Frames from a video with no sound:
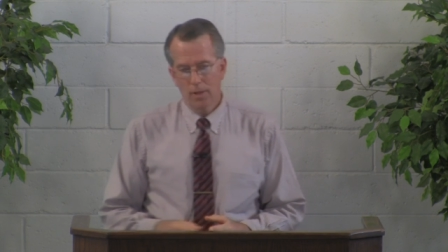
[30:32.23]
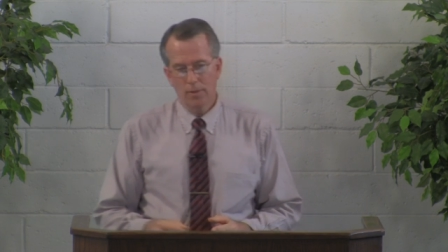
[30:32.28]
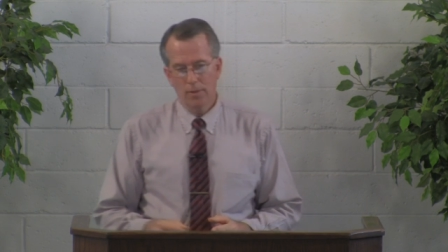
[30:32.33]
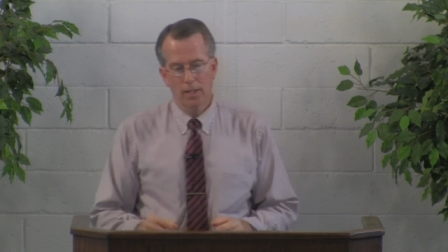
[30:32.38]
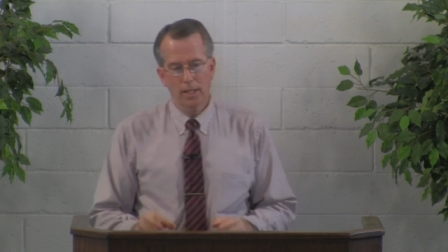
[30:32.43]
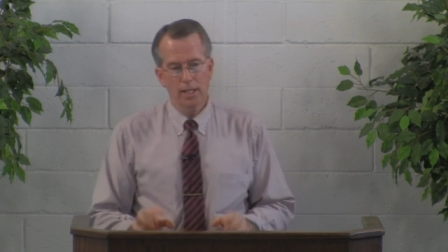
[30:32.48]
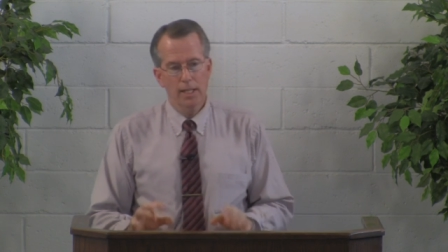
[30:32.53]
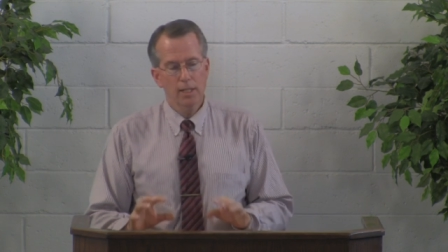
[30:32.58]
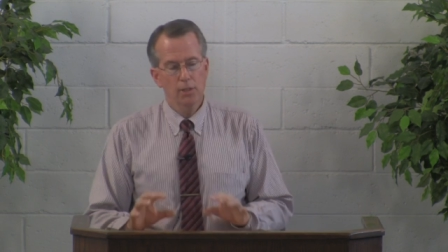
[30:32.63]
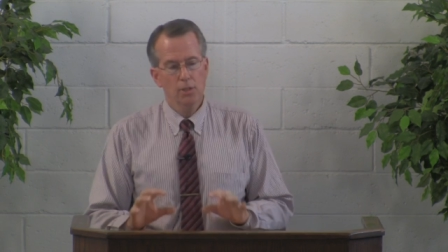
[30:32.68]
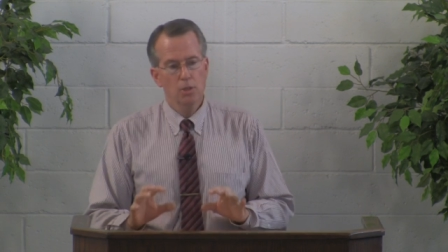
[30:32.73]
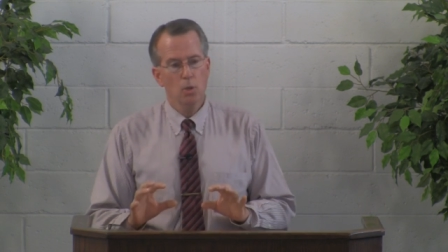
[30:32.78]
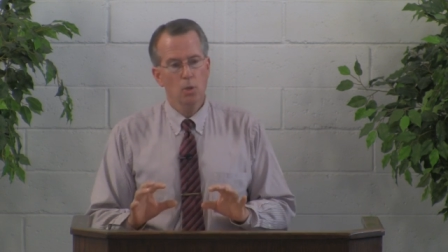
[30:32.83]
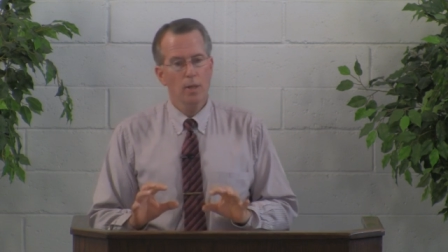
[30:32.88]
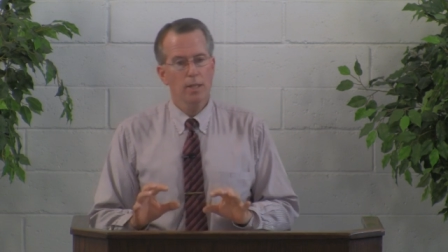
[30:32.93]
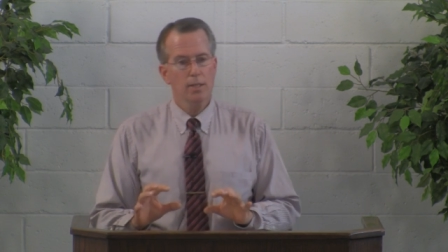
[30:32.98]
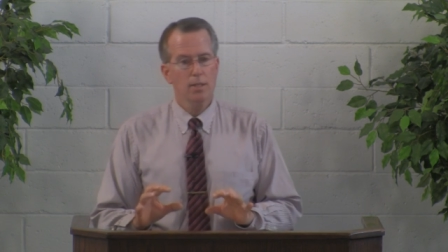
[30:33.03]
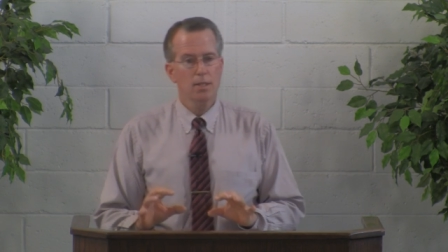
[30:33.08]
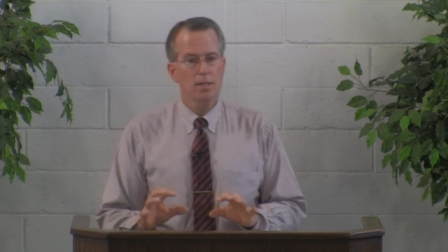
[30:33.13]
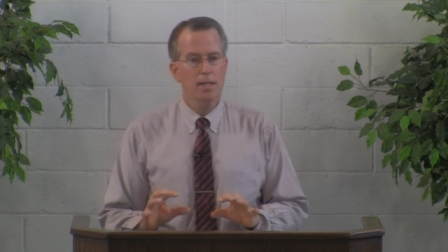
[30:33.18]
that he is
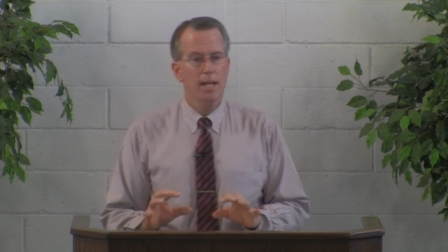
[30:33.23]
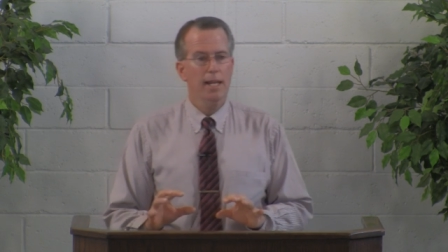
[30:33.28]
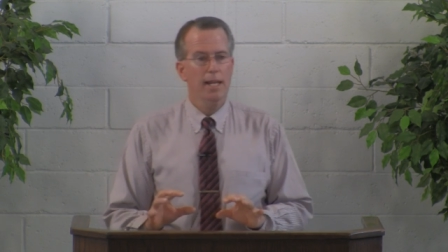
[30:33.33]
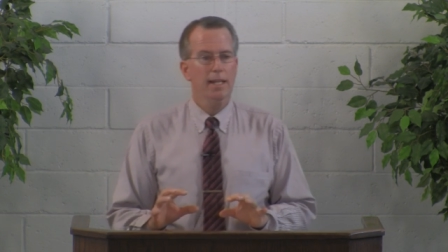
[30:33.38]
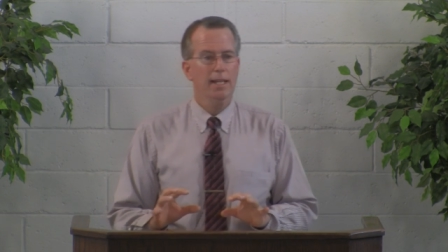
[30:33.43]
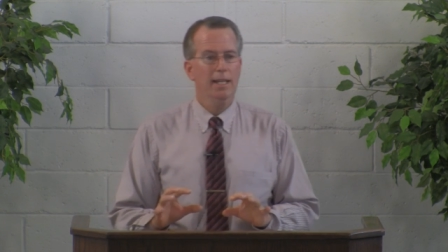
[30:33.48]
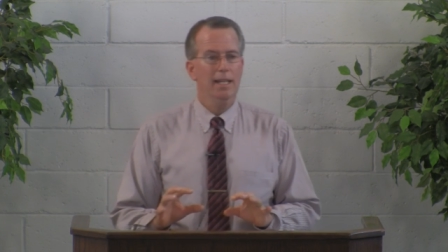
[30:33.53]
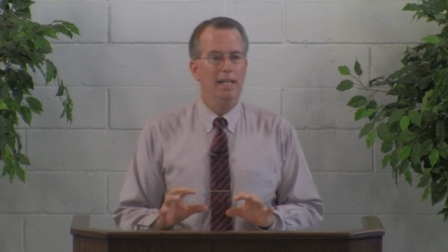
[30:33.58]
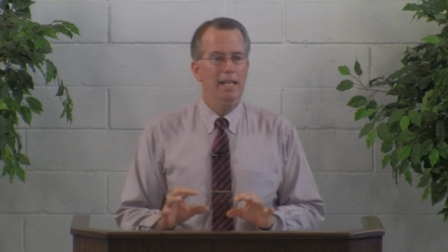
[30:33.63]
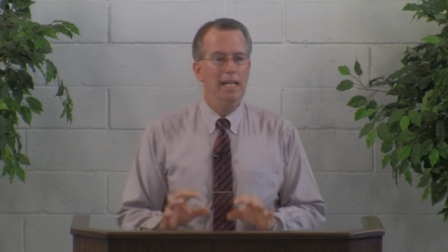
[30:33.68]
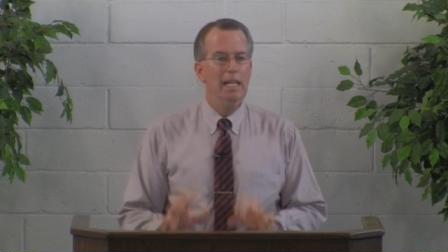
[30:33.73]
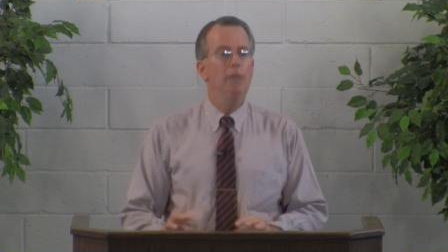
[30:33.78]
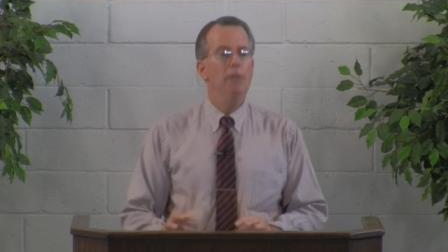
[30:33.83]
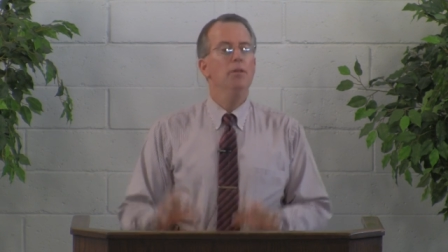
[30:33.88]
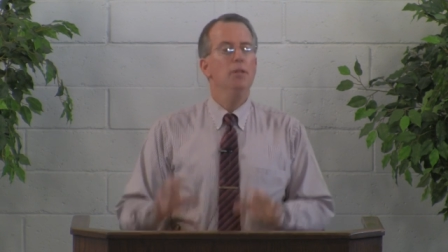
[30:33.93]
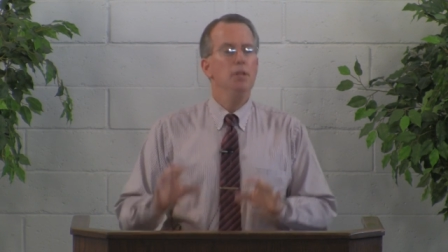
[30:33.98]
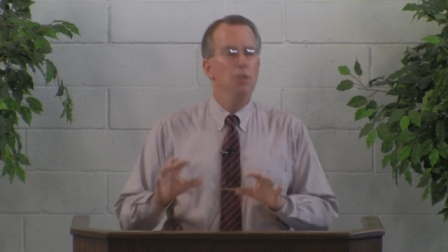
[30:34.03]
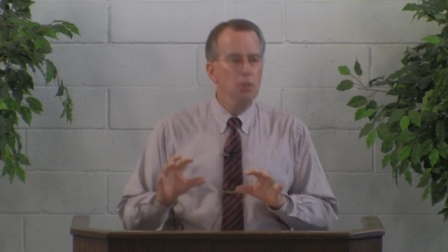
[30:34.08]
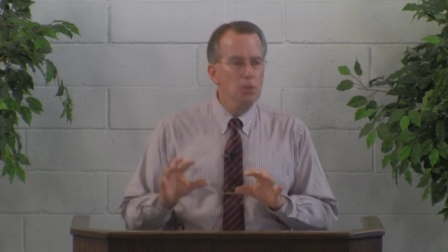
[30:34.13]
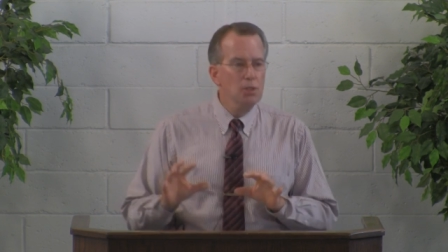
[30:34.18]
going to take
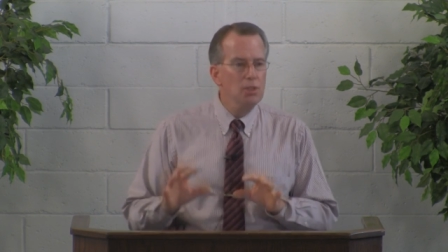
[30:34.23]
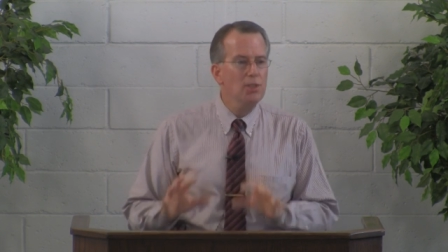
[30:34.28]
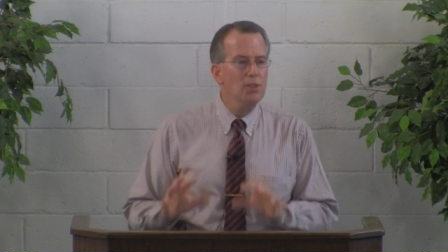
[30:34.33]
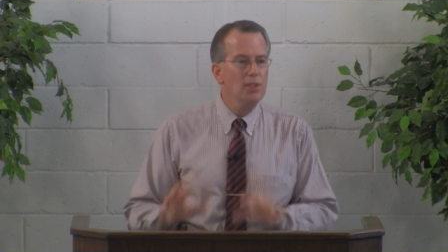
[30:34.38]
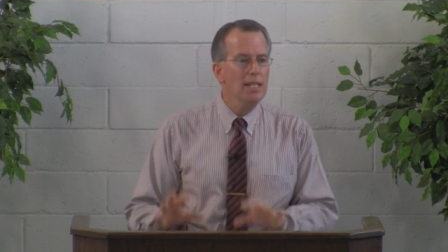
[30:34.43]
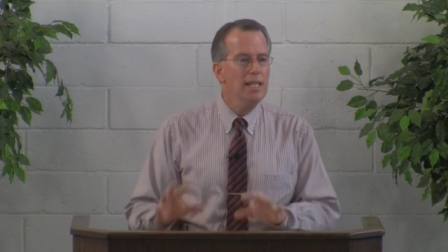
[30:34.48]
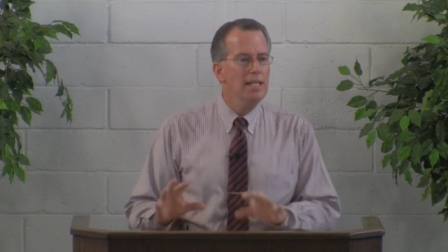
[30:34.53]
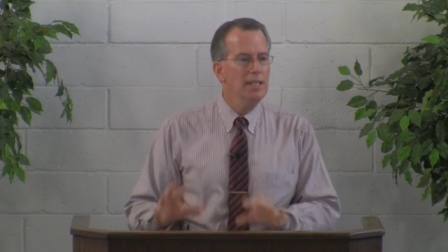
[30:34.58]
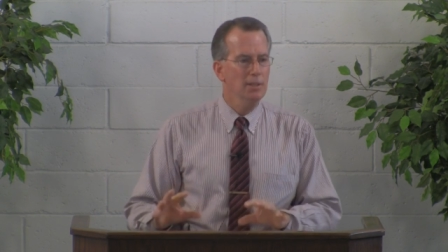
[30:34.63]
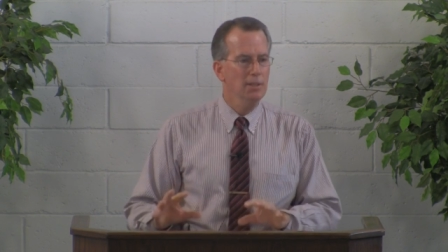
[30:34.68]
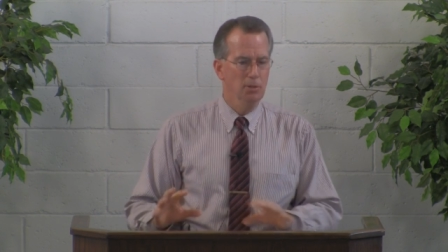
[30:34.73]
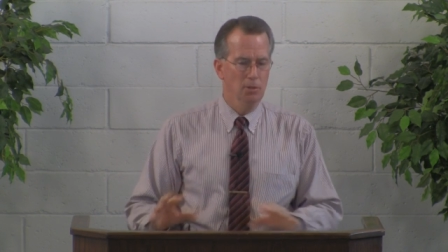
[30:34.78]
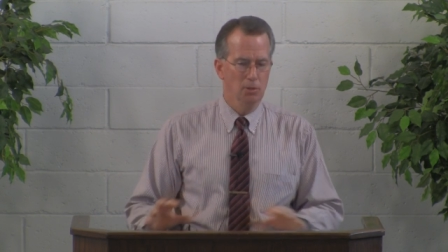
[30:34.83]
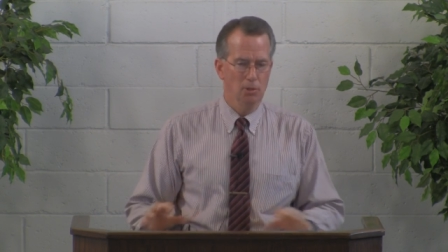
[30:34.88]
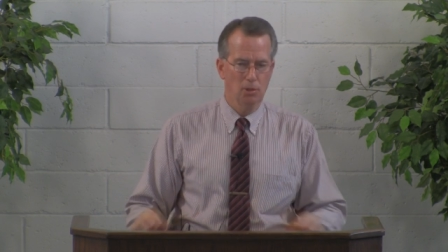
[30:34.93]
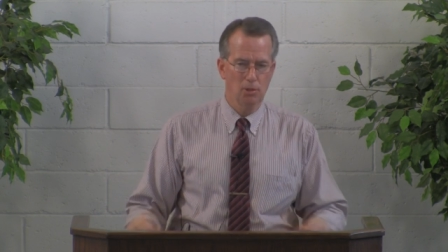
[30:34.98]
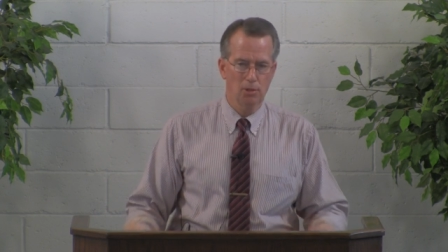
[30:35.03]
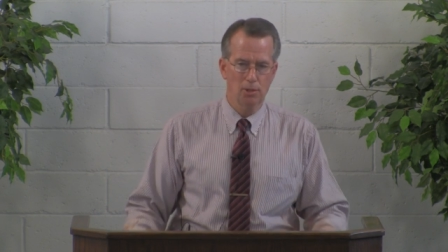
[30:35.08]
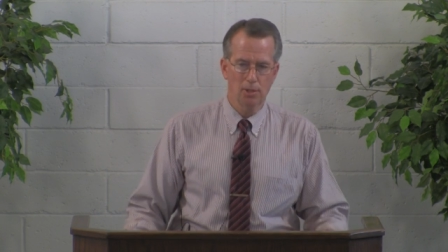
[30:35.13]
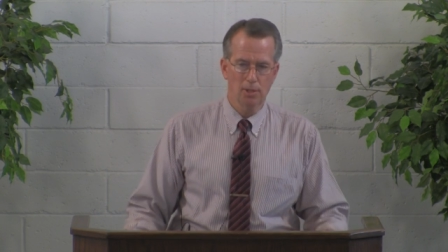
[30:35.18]
even your
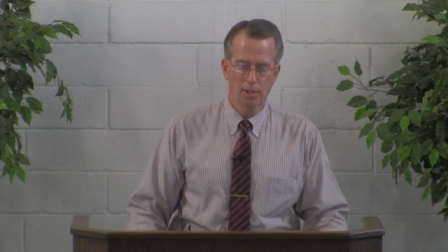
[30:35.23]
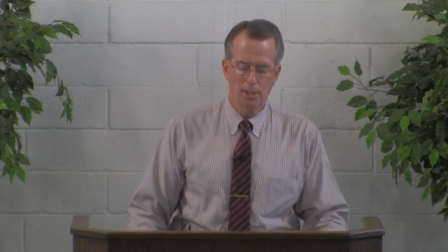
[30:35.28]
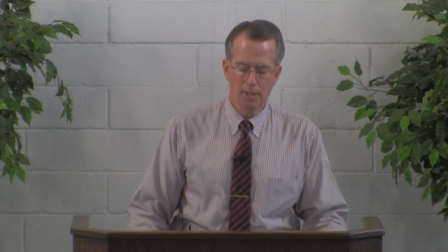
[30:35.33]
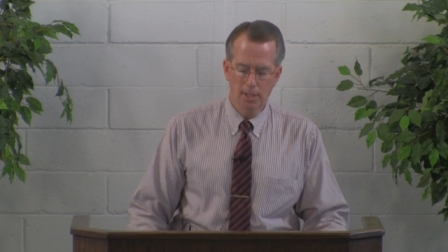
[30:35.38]
sins